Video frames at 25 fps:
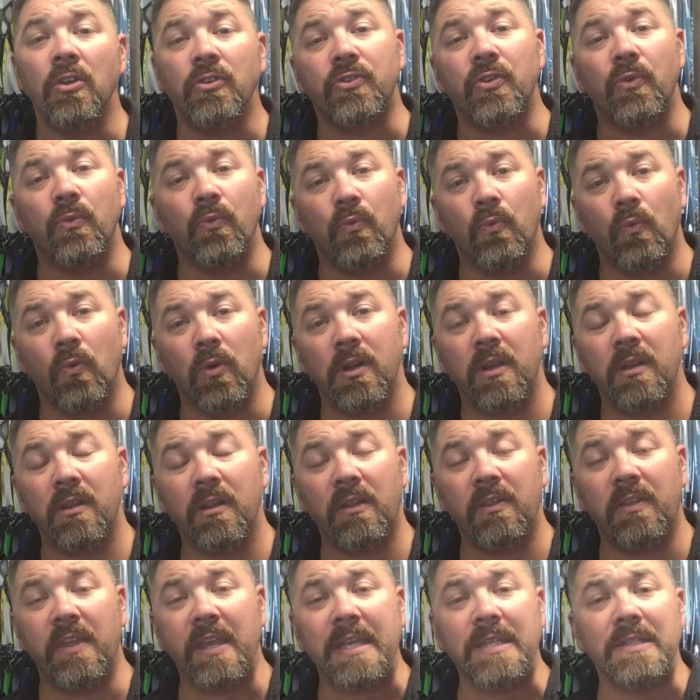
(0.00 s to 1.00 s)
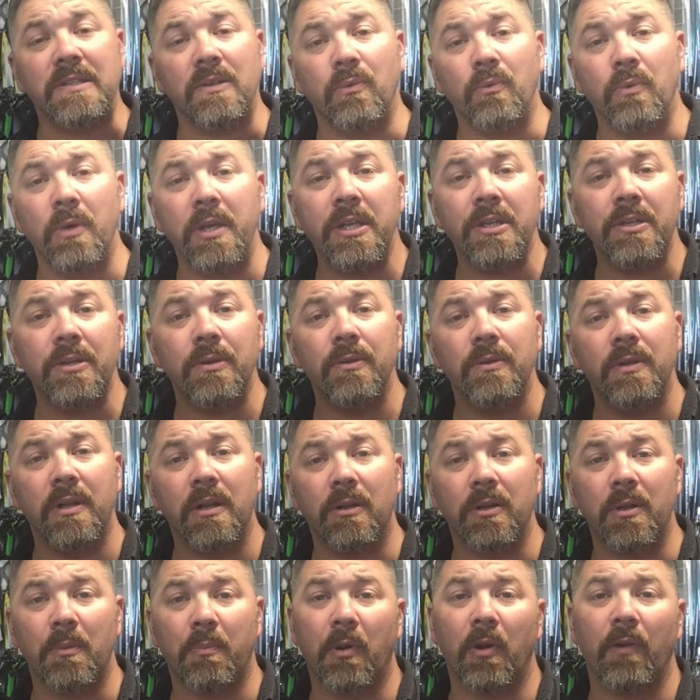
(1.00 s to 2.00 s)
So one of the things that we do
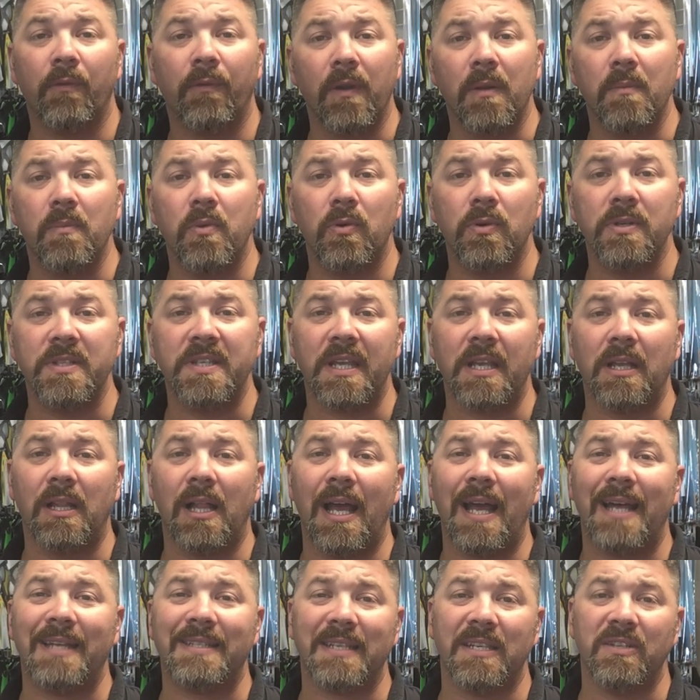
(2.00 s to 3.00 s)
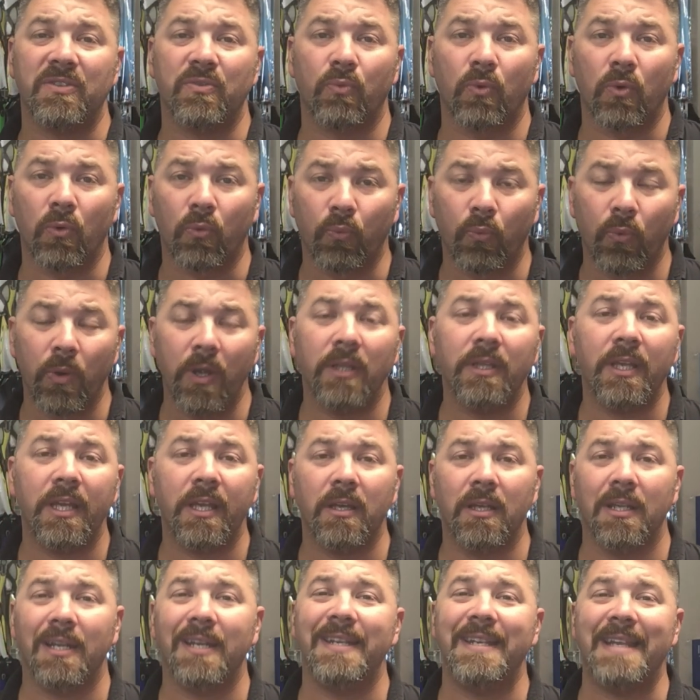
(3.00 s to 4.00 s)
during the Perfect Buoyancy Class is we're
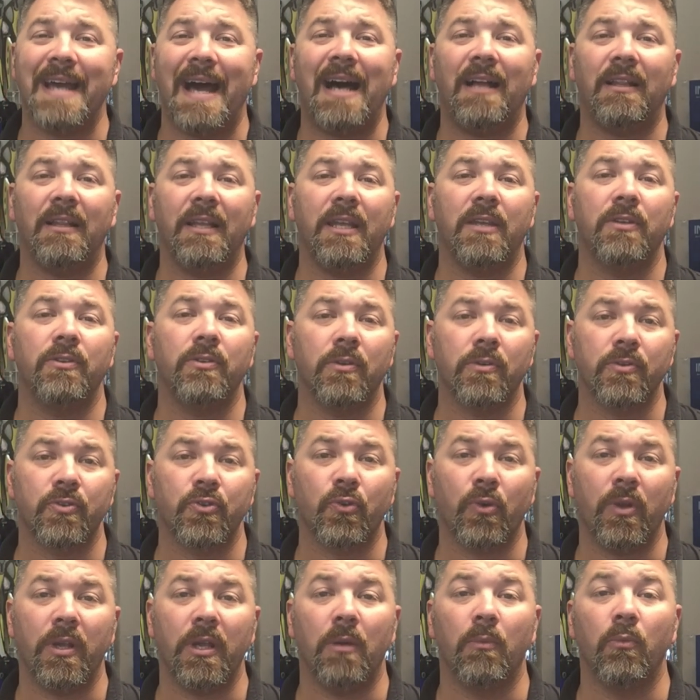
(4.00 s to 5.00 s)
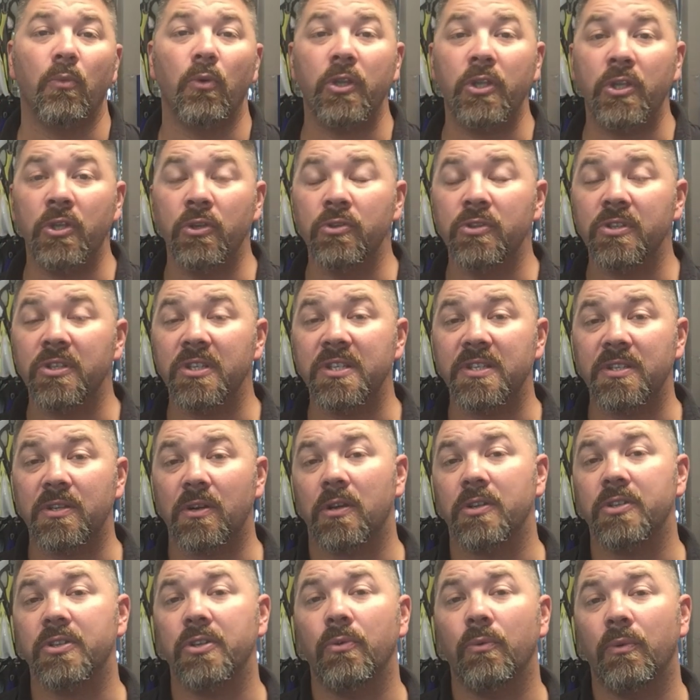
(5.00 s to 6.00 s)
really going to dial in your trim. We usually
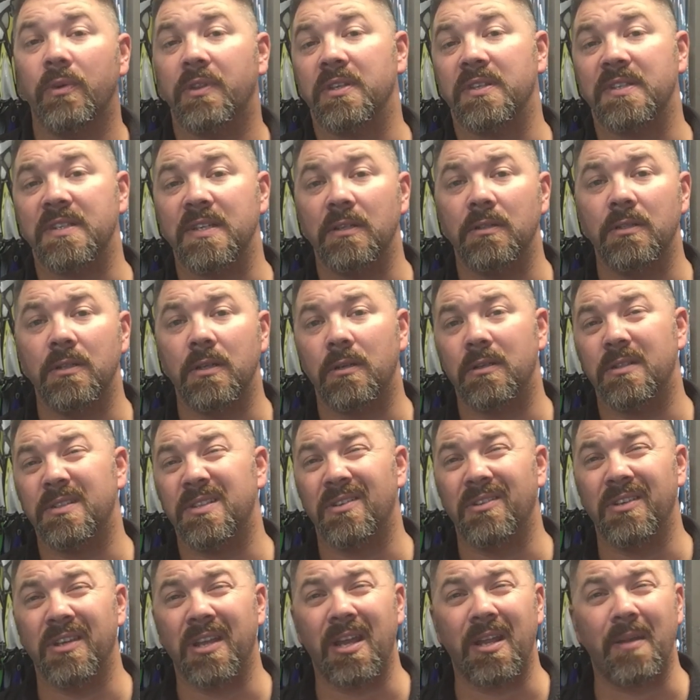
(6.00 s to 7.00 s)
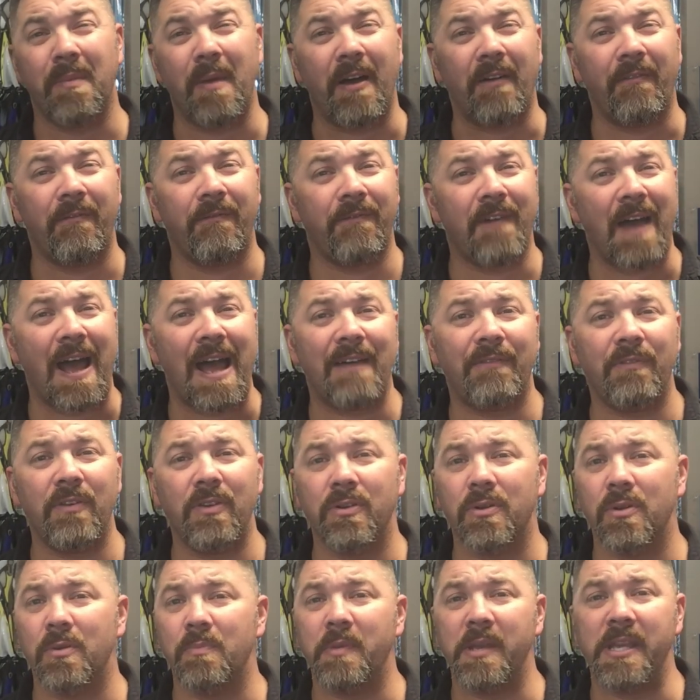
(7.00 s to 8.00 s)
start you with a cylinder that's only got about
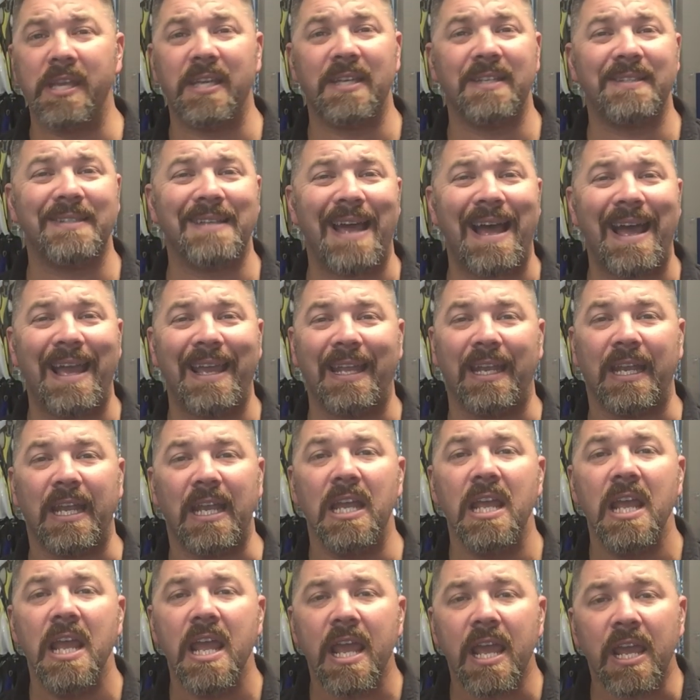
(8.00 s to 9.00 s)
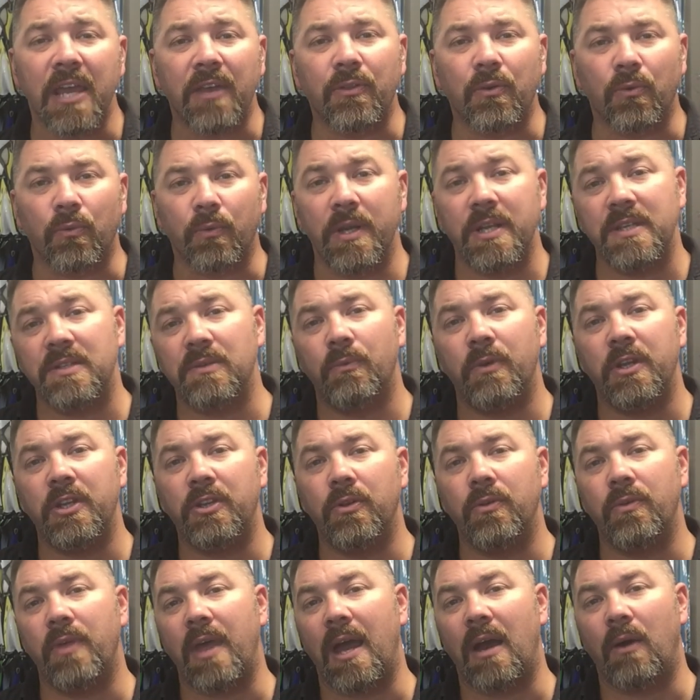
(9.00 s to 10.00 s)
500 psi in it, and the reason we
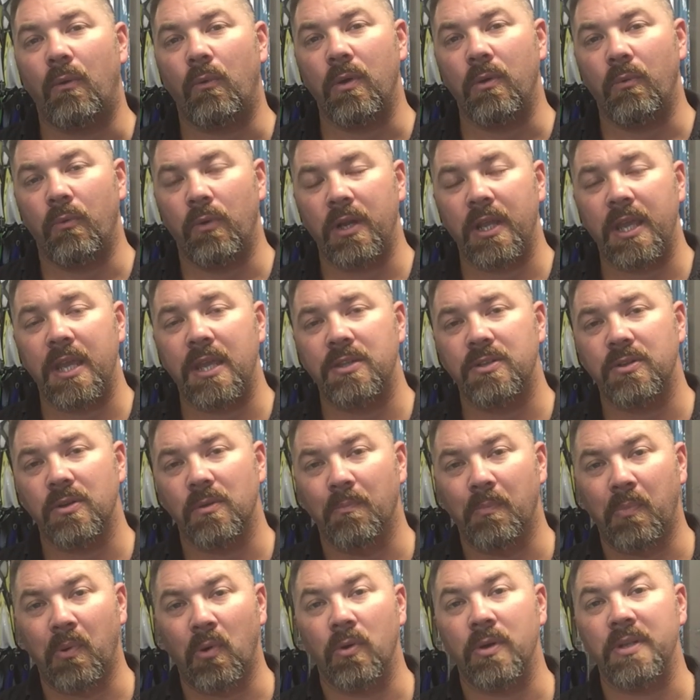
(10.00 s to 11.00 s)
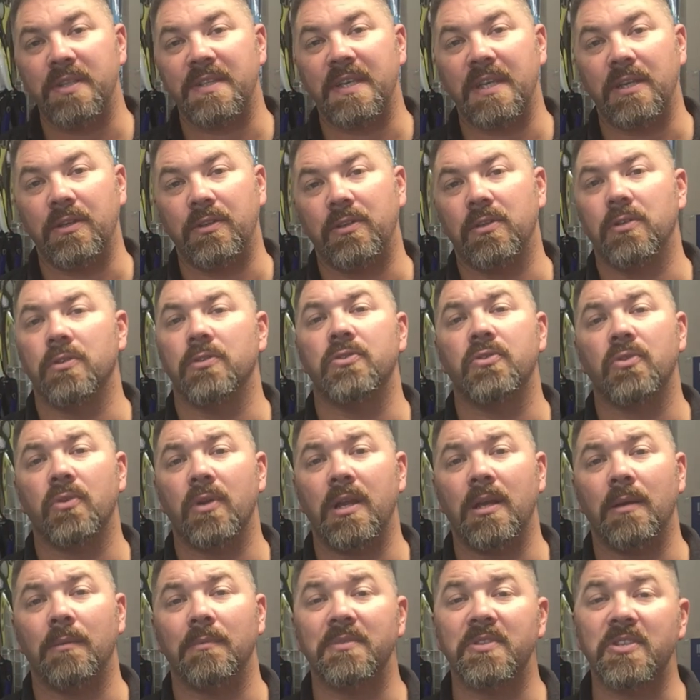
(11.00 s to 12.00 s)
do that, we want to get your buoyancy and your
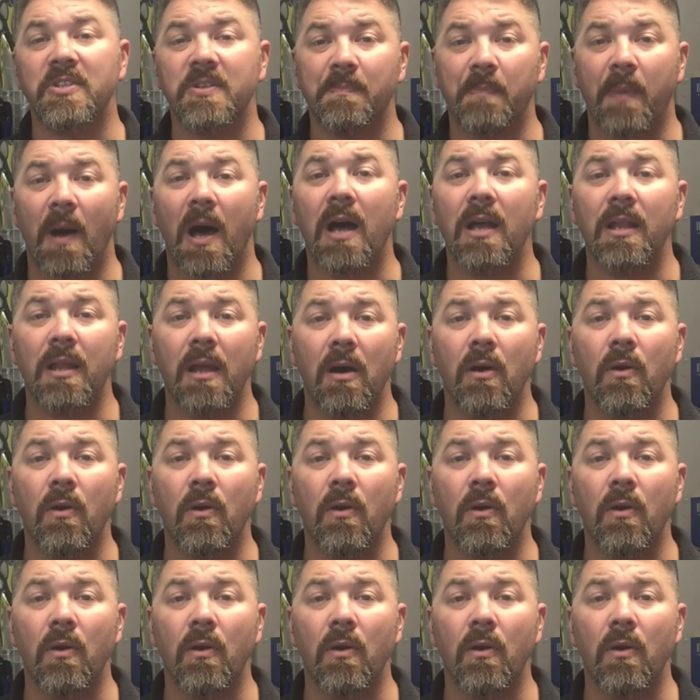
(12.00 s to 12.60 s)
trim spot